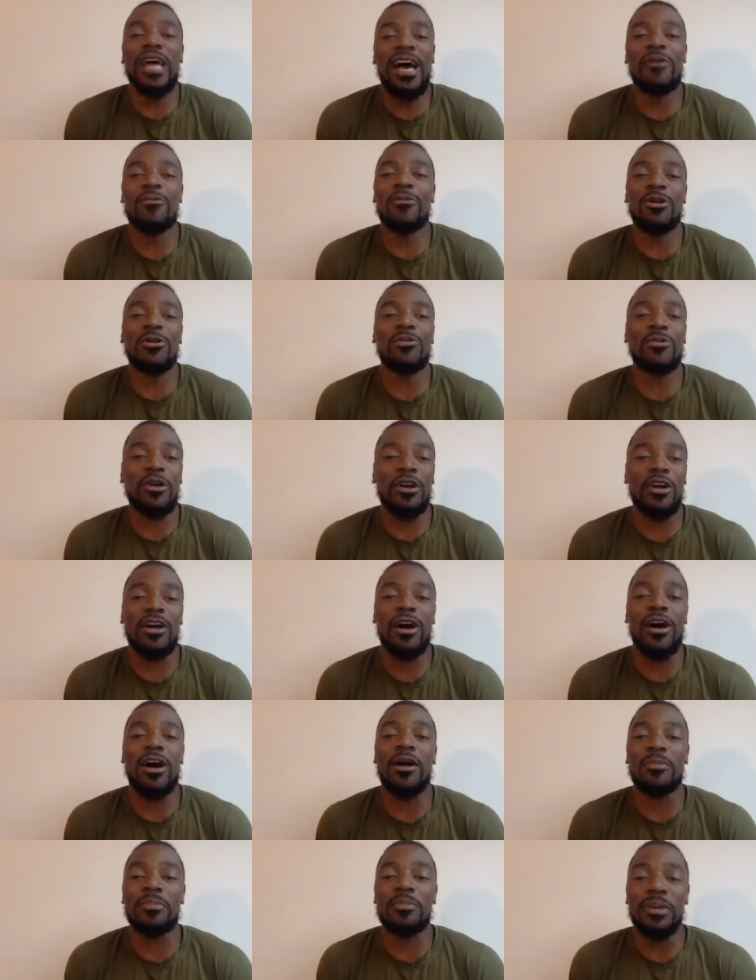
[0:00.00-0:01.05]
not want to work
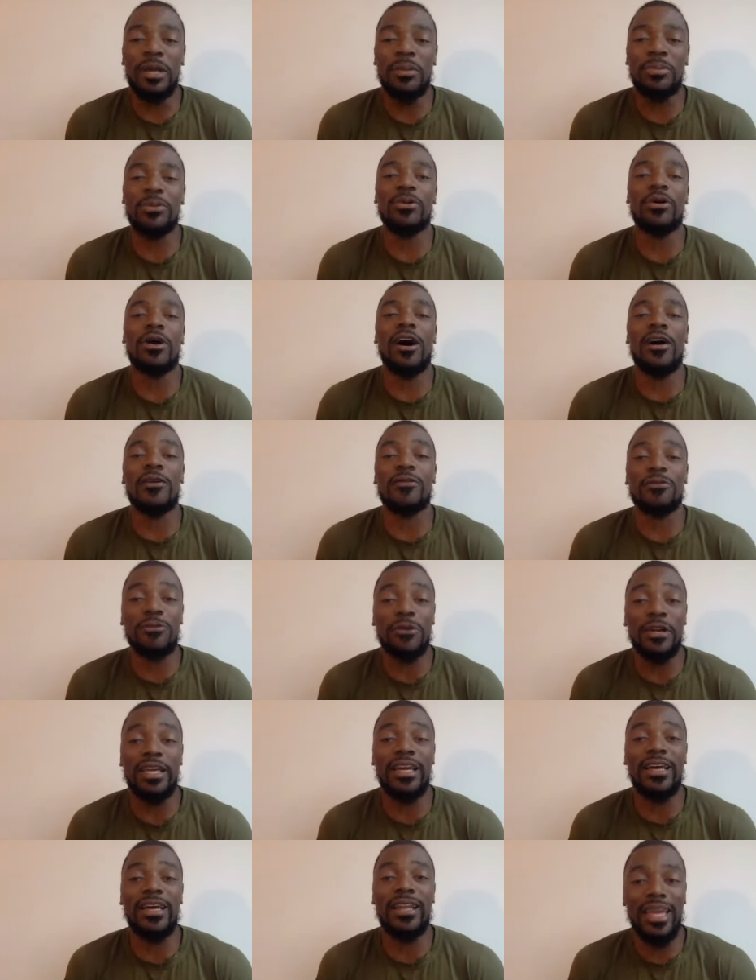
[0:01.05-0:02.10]
hard. People are
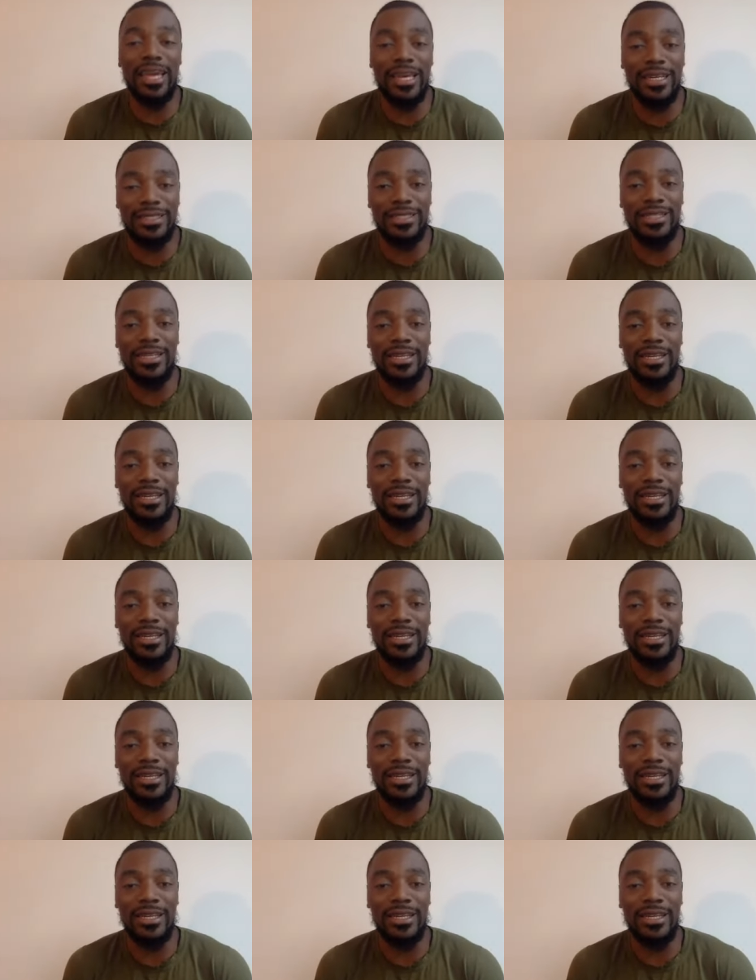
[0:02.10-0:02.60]
freaking lazy